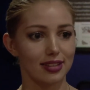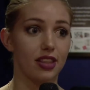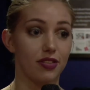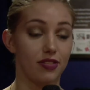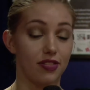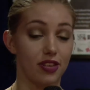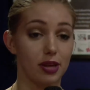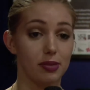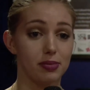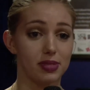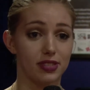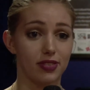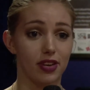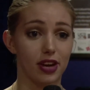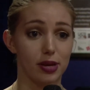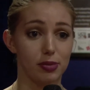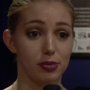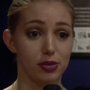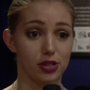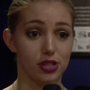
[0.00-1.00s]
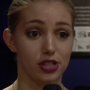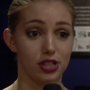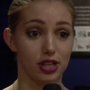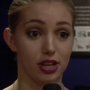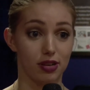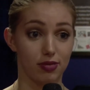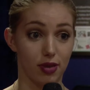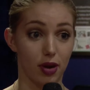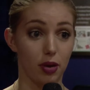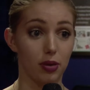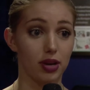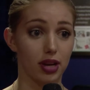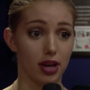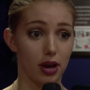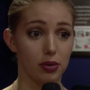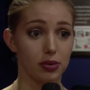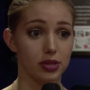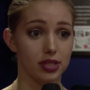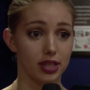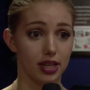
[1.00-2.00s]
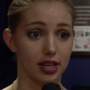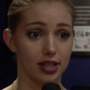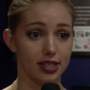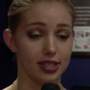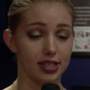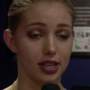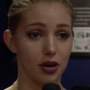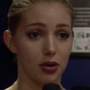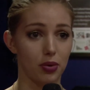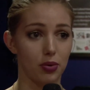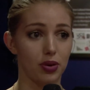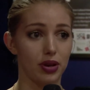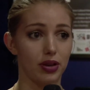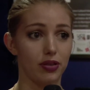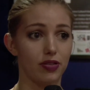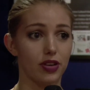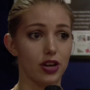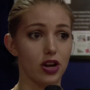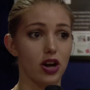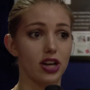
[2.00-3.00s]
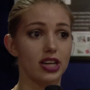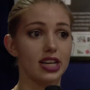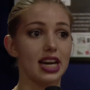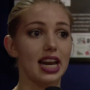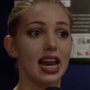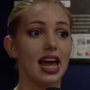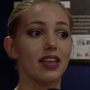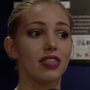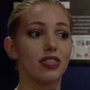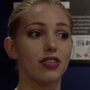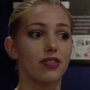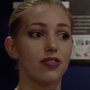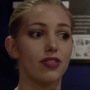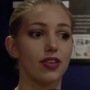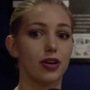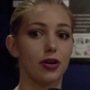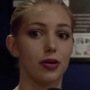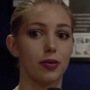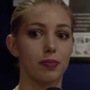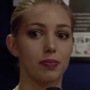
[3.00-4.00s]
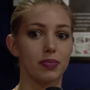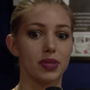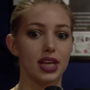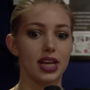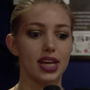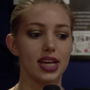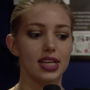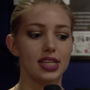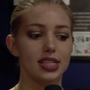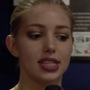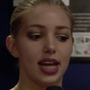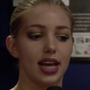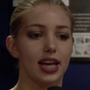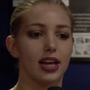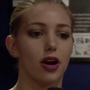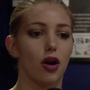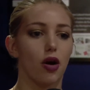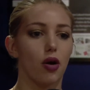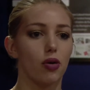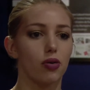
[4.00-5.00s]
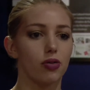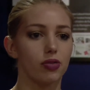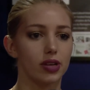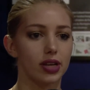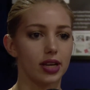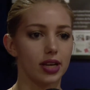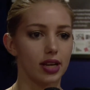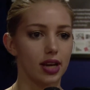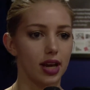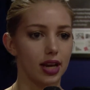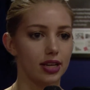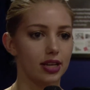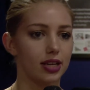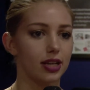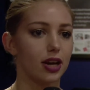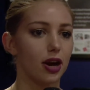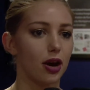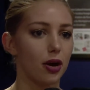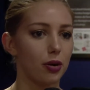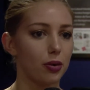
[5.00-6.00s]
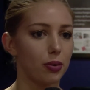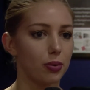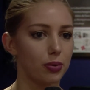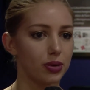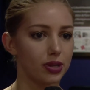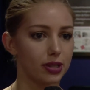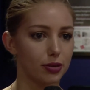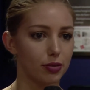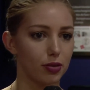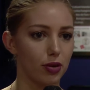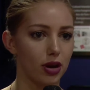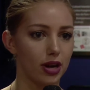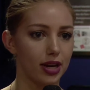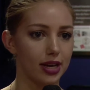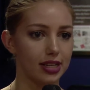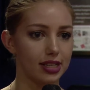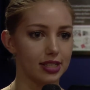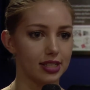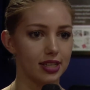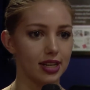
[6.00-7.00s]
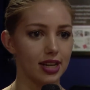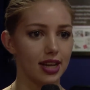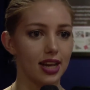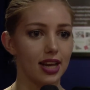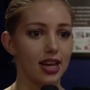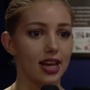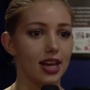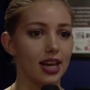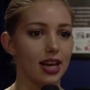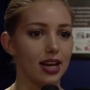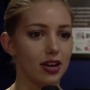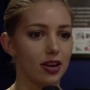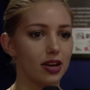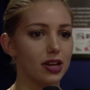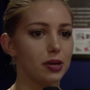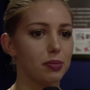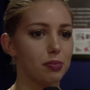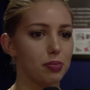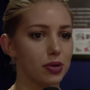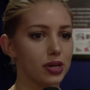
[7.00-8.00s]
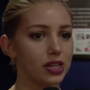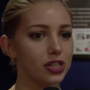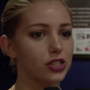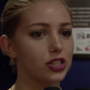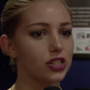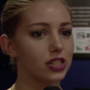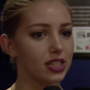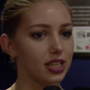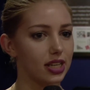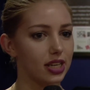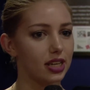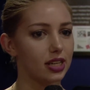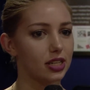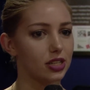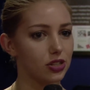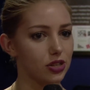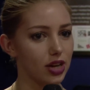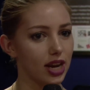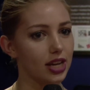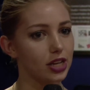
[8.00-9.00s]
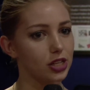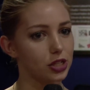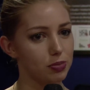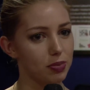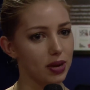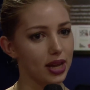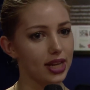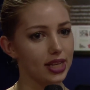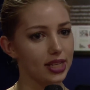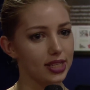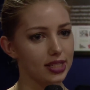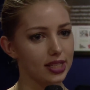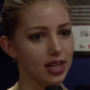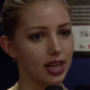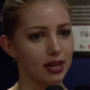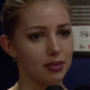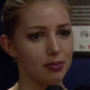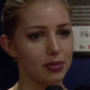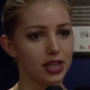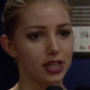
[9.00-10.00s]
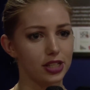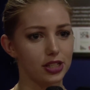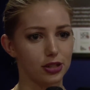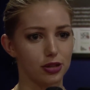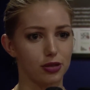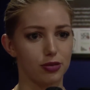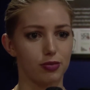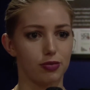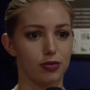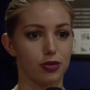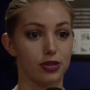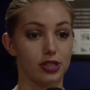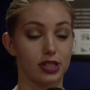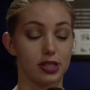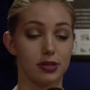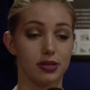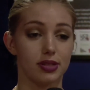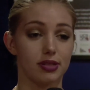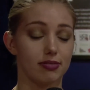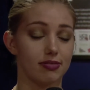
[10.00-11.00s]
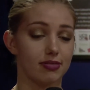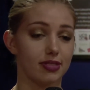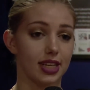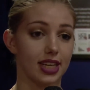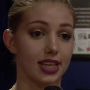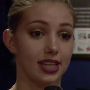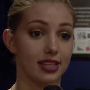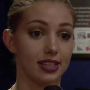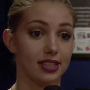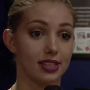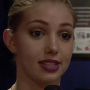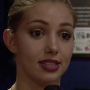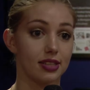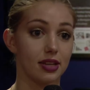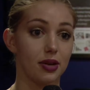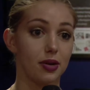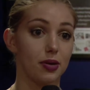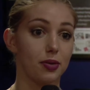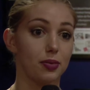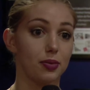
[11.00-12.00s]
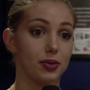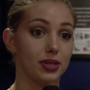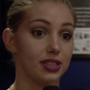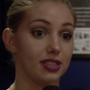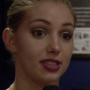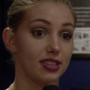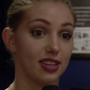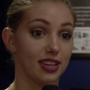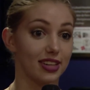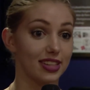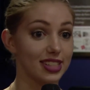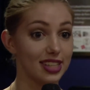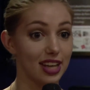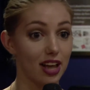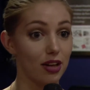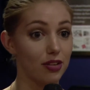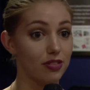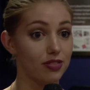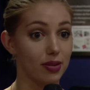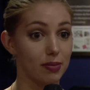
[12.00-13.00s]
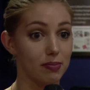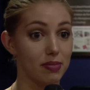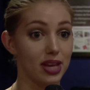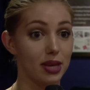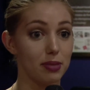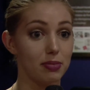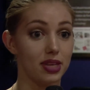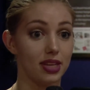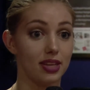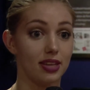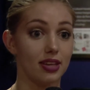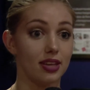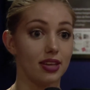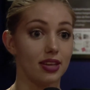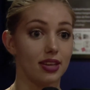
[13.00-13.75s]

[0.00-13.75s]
The film is very much a roller coaster, so if you kind of let the film take over you and you go with the ride, it kind of brings you to a strange place and it makes you confront things with yourself, and maybe